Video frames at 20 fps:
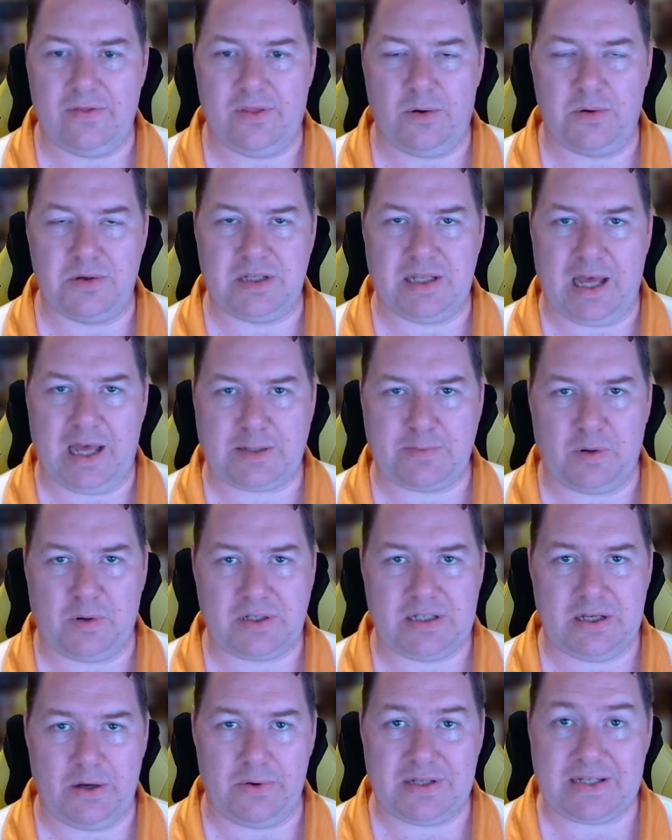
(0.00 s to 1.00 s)
There is the
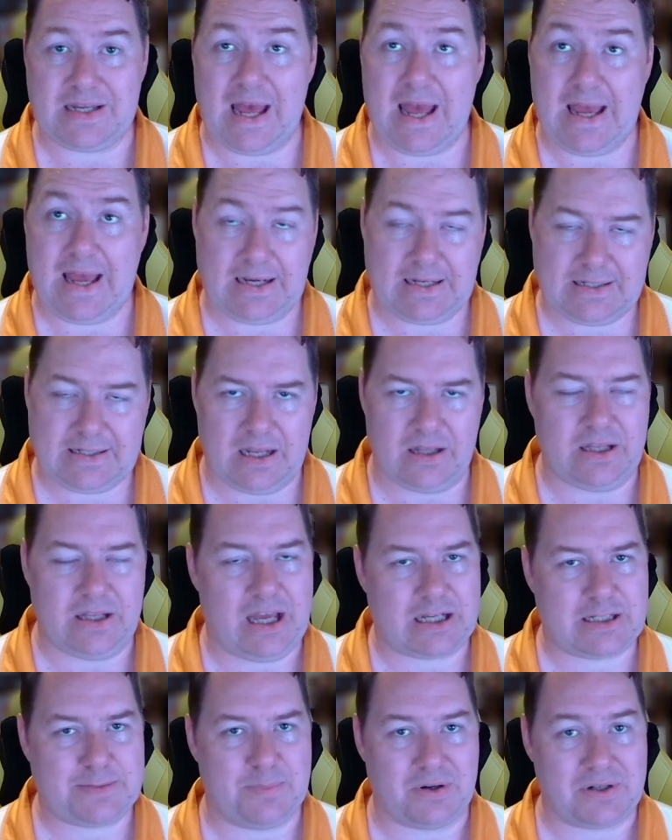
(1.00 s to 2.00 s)
Xbox Series X and
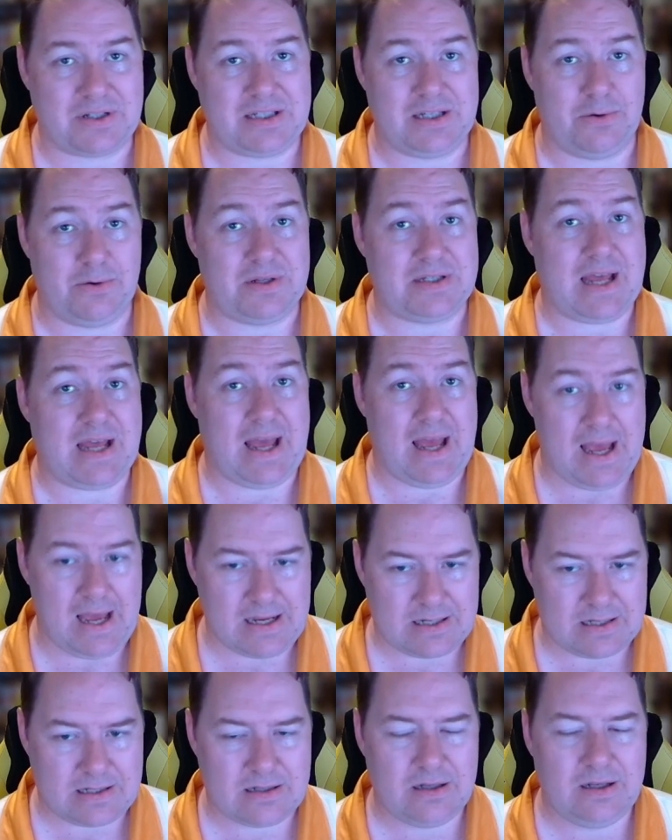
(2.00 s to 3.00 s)
the Xbox Series
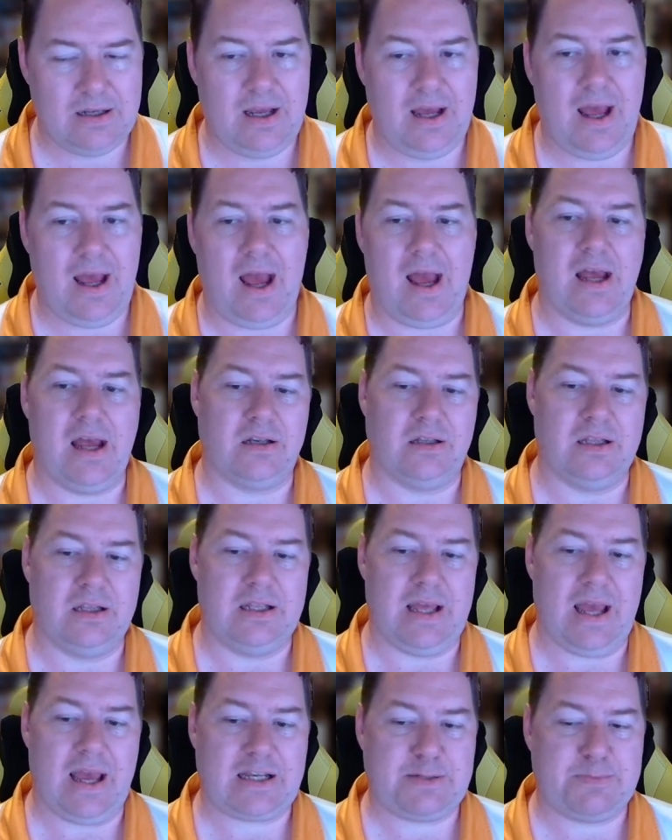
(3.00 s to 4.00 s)
S, and
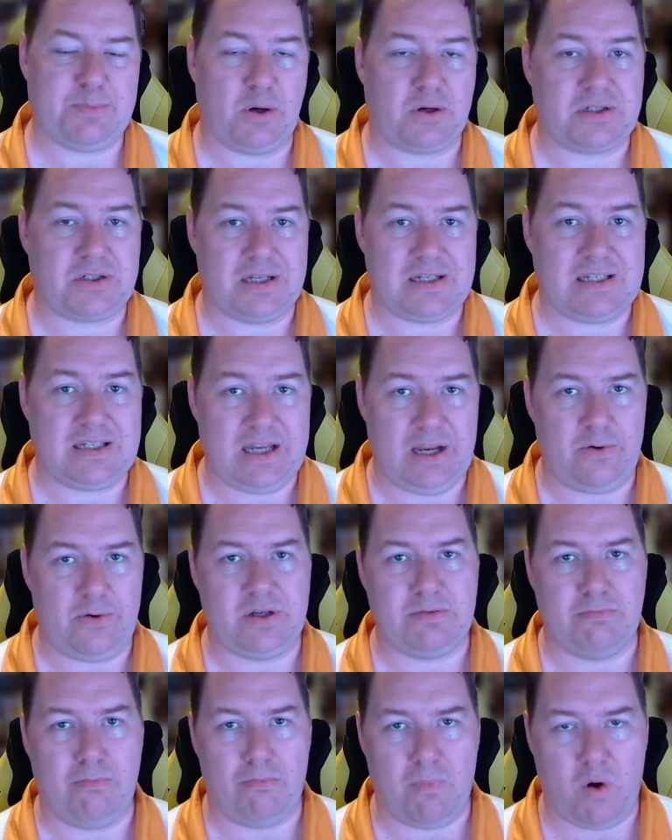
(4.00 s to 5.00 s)
the Xbox
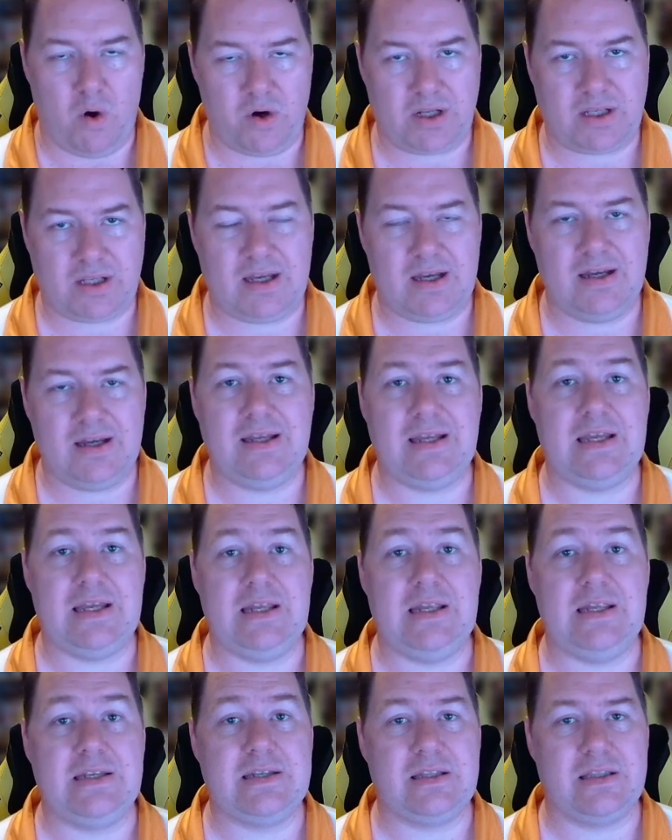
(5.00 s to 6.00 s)
Series moniker
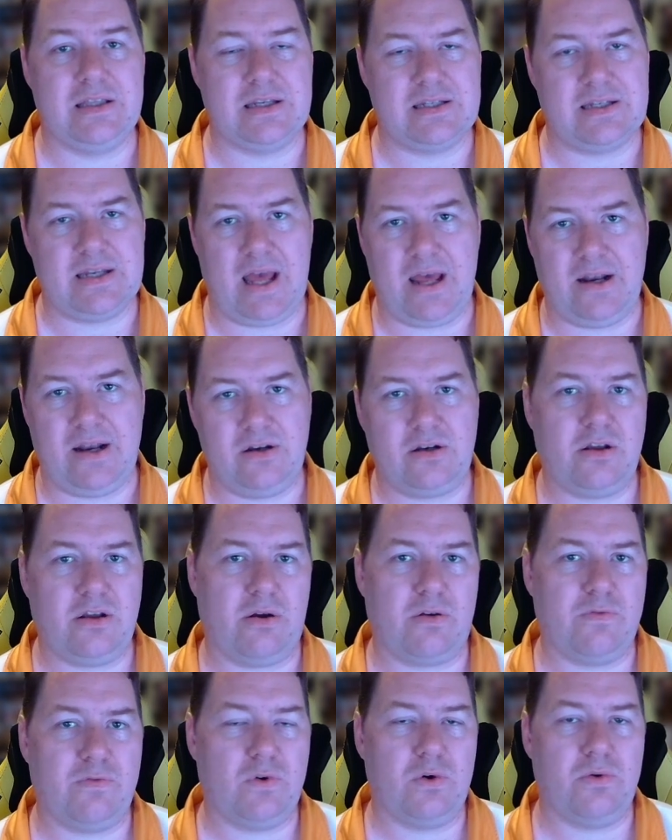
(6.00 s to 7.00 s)
is the standard
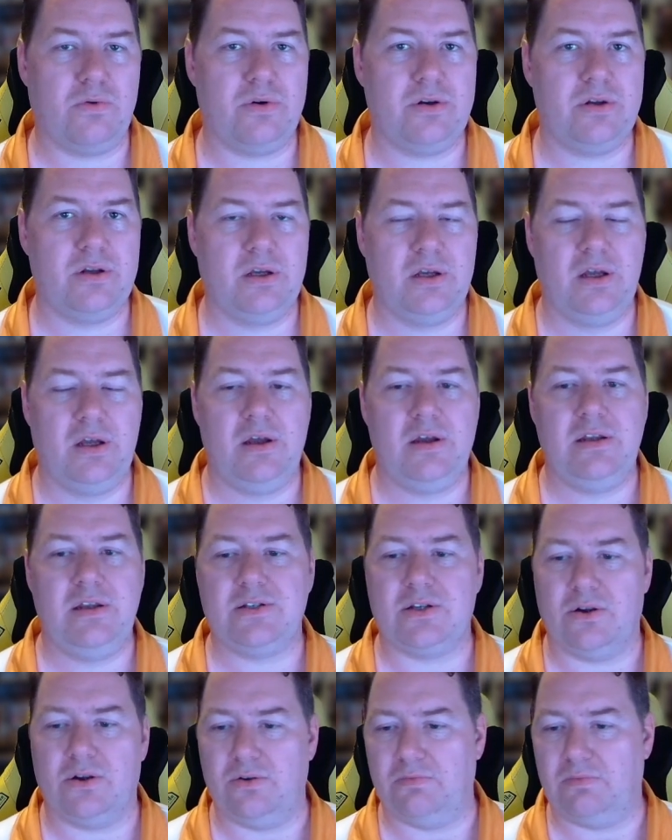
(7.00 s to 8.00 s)
going forward.
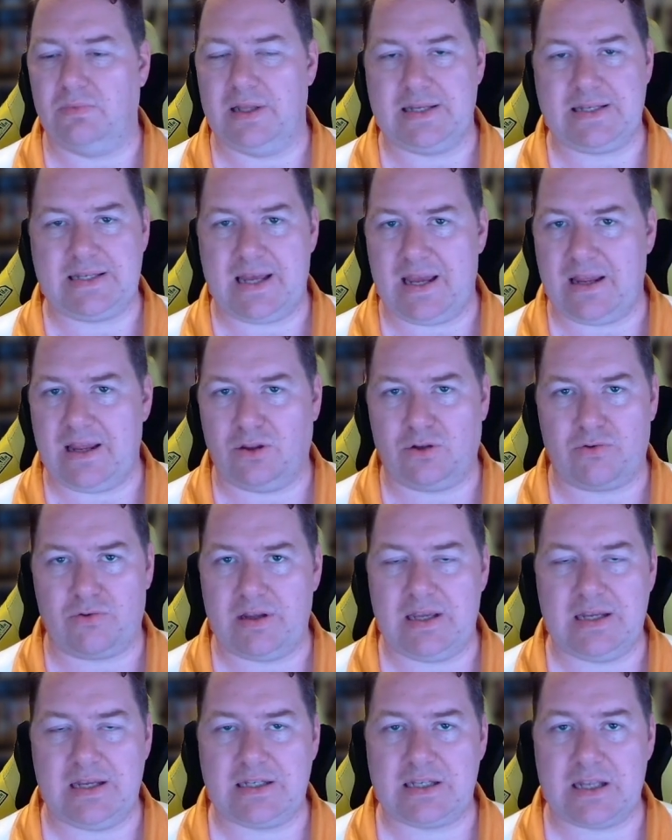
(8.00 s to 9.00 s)
So let's say in
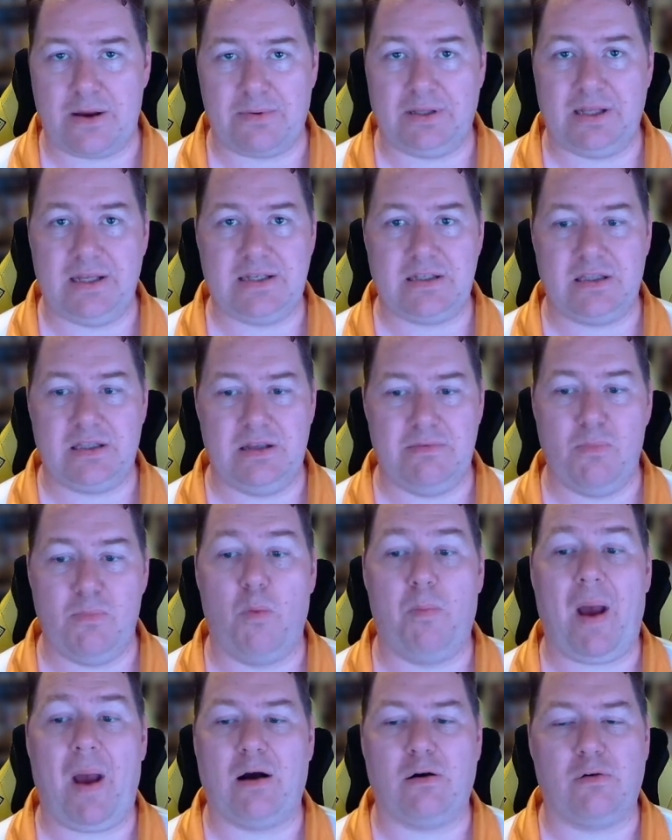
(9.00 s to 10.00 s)
3 years they release the
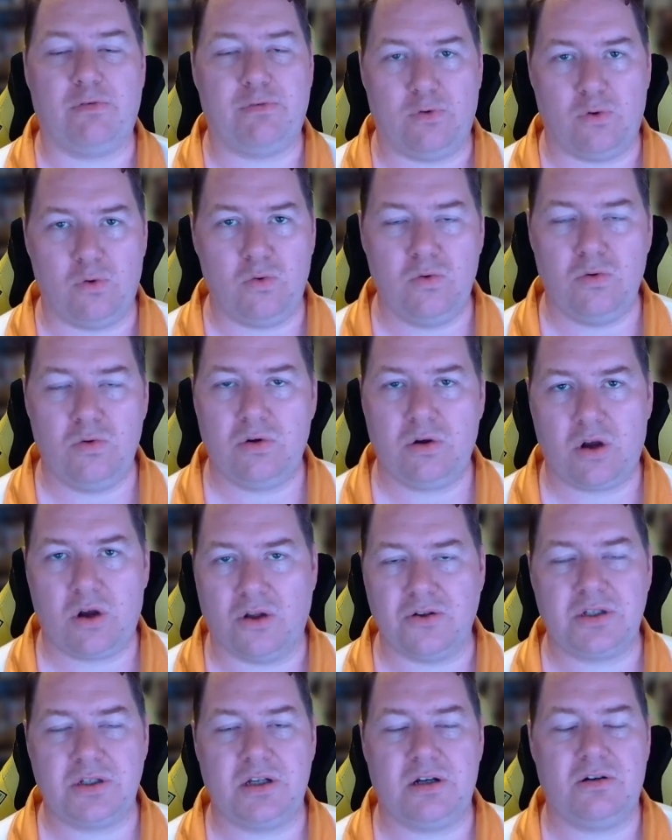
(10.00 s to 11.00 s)
more powerful
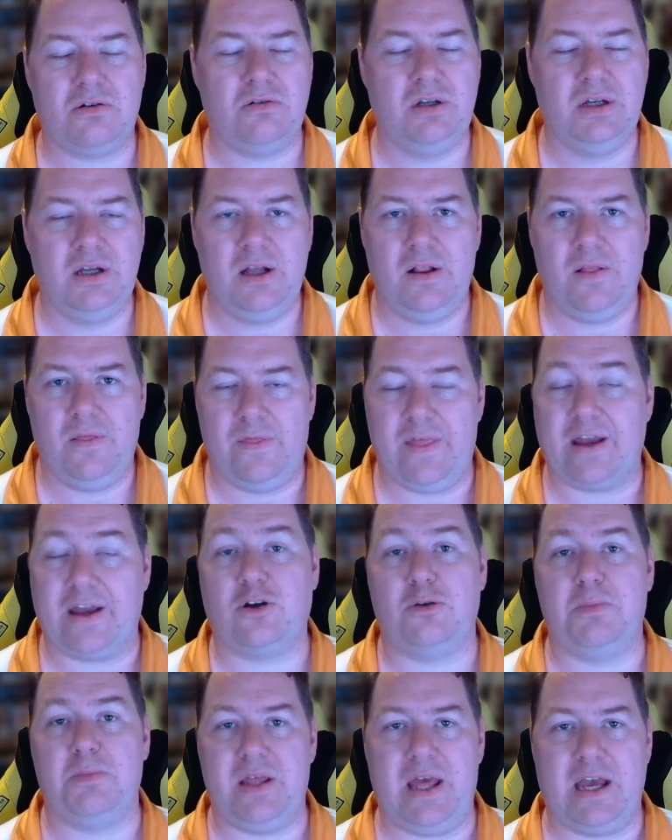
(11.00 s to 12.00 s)
console.
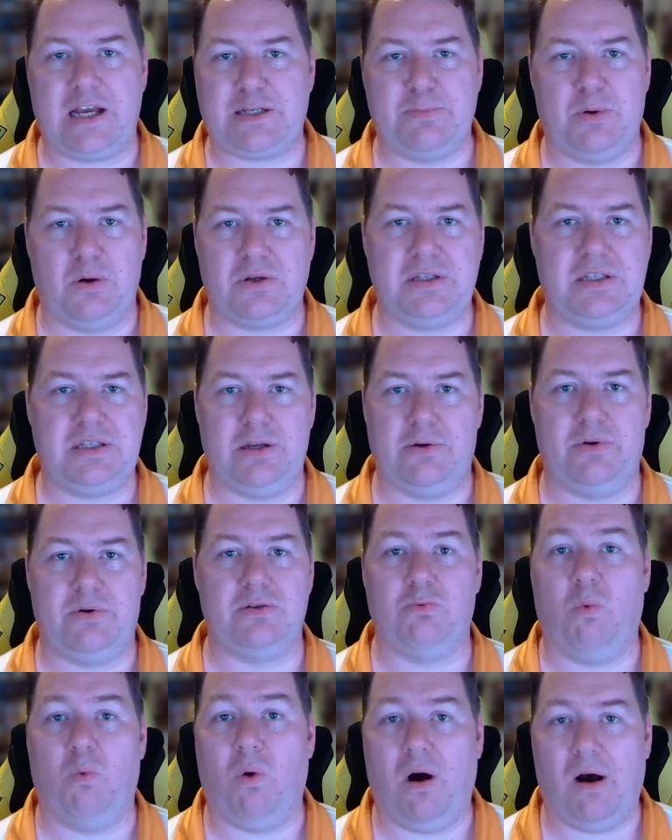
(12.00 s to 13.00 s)
That could be the Xbox
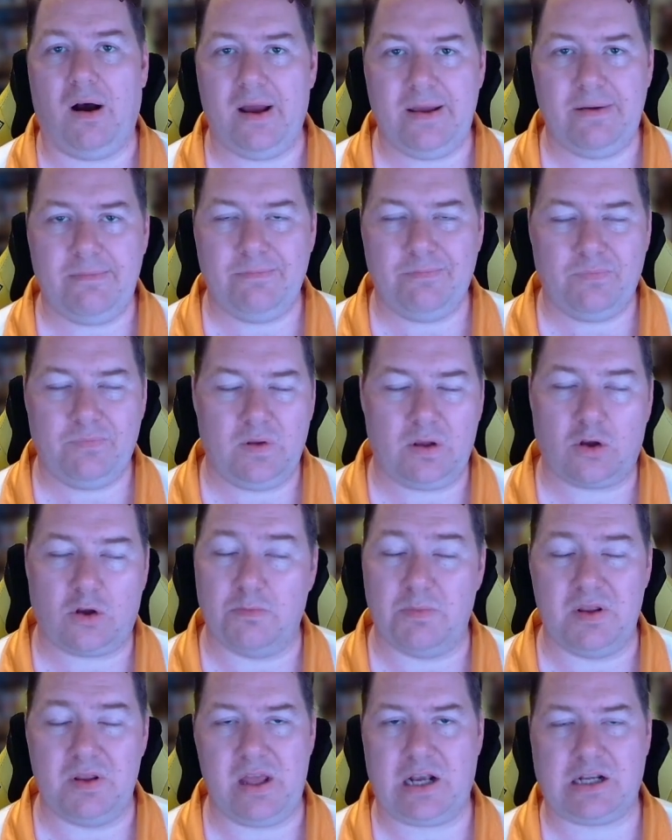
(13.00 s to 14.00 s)
Series Y, it
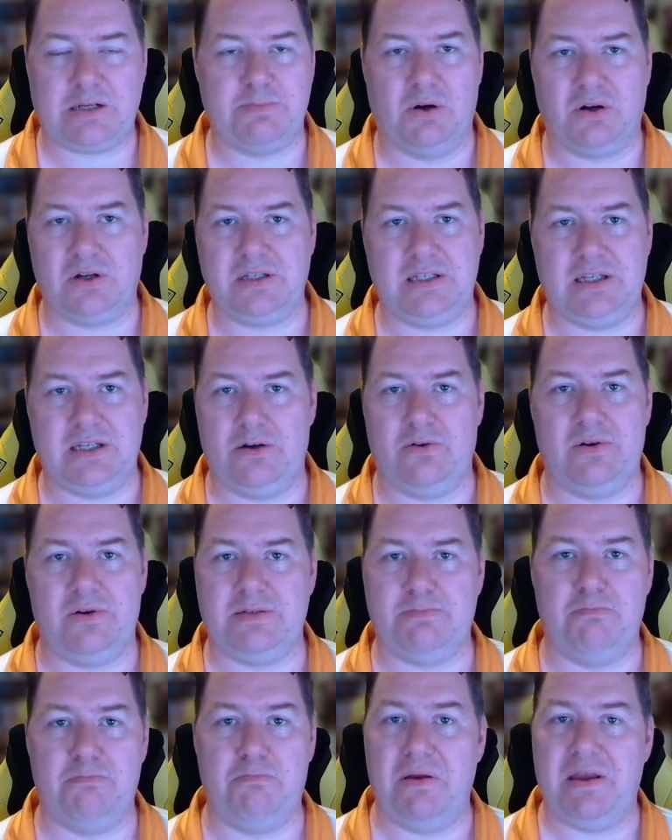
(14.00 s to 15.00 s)
could be the Xbox
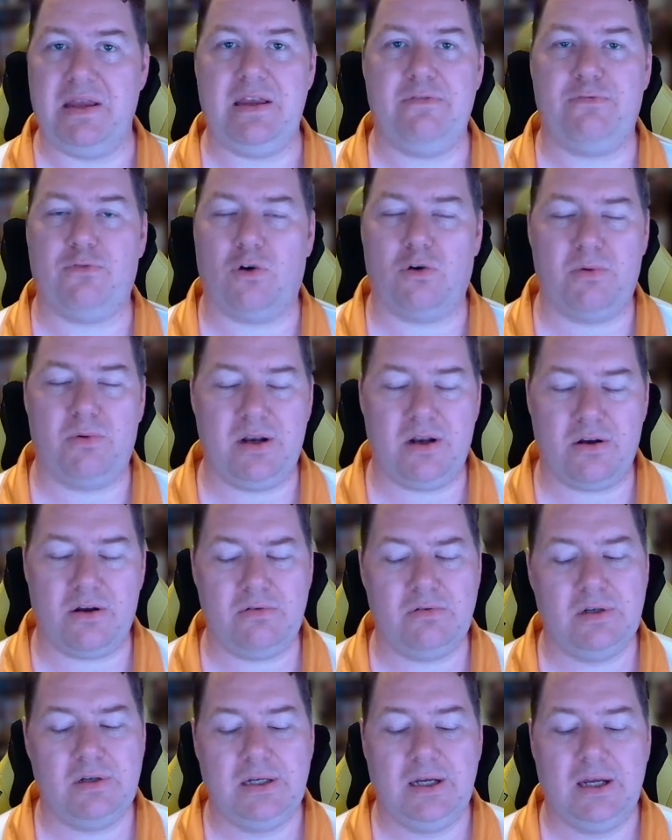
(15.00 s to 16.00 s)
Series B for all we know.